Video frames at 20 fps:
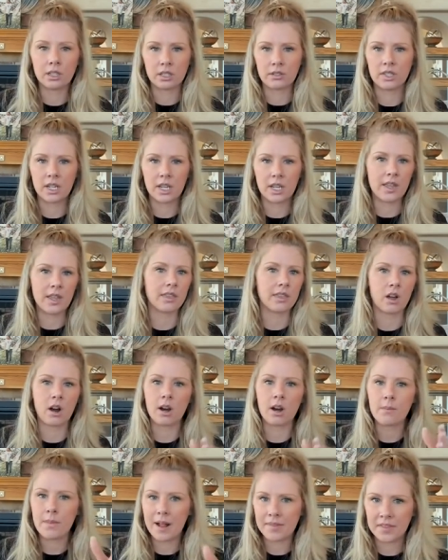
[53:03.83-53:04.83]
have seen that, the
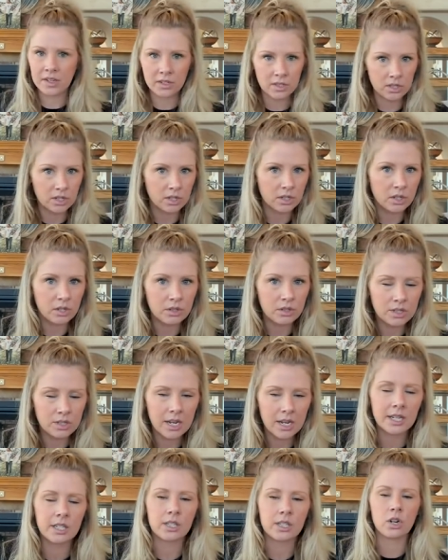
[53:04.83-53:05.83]
HeartMath Institute
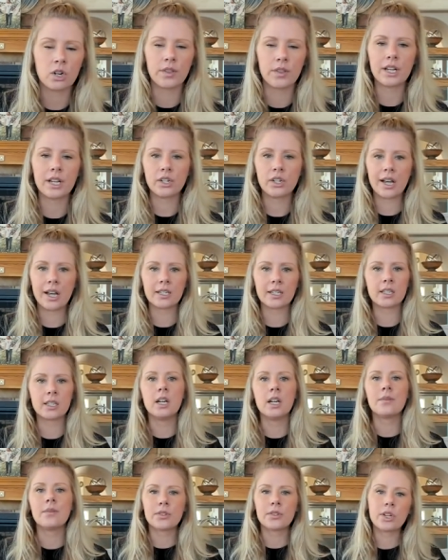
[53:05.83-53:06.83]
studies and all that jazz.
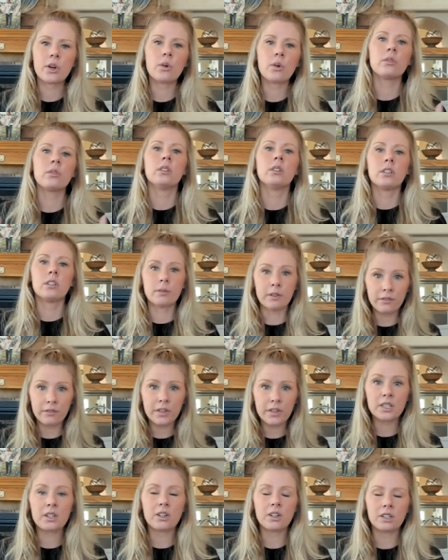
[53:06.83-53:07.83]
So, from a
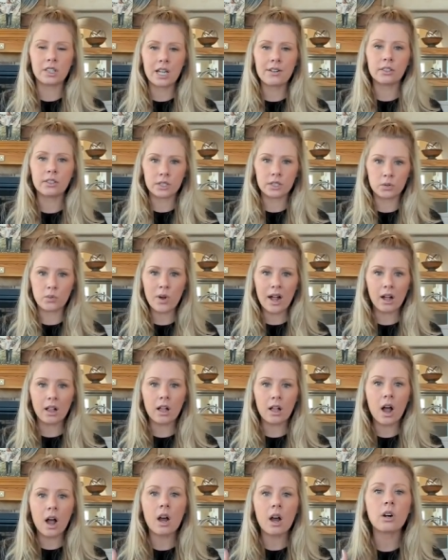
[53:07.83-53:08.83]
physical level as
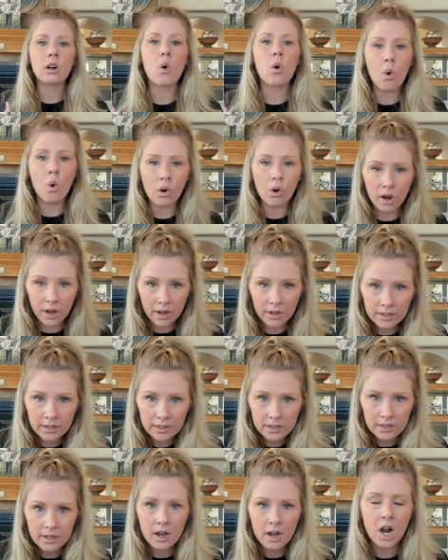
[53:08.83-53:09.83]
well, our aura,
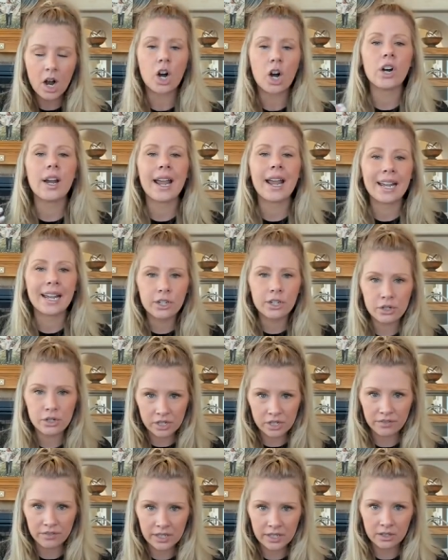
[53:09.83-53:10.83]
our
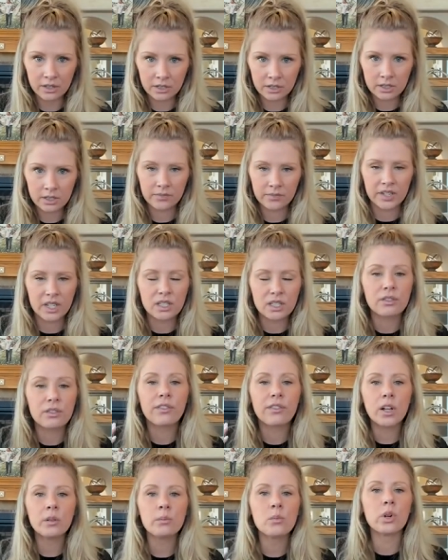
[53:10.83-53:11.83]
energy field, is
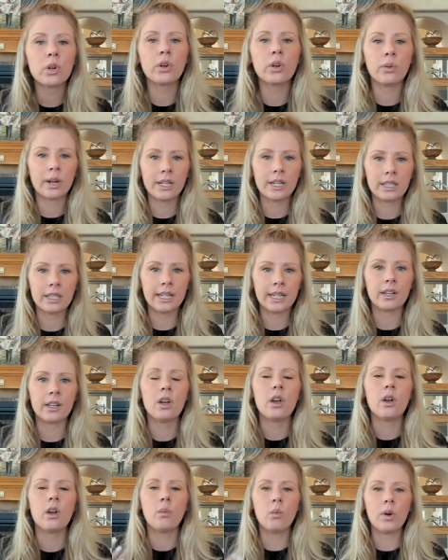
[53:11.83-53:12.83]
felt more greatly
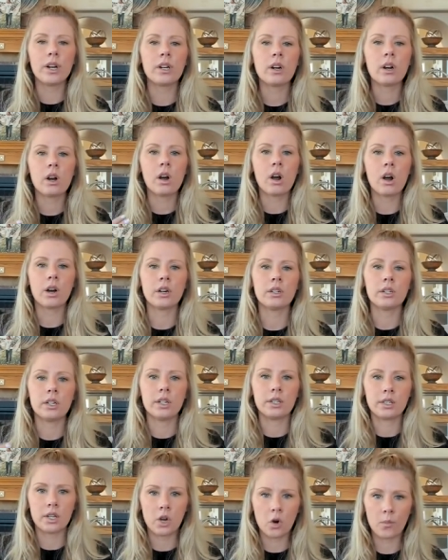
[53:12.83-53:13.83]
when our heart
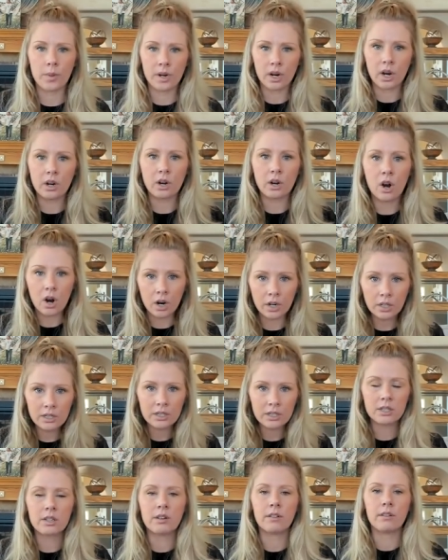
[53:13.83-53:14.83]
is open. Our
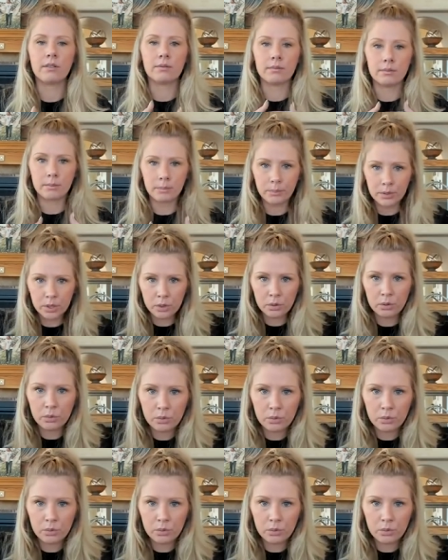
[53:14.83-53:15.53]
hearts, pew,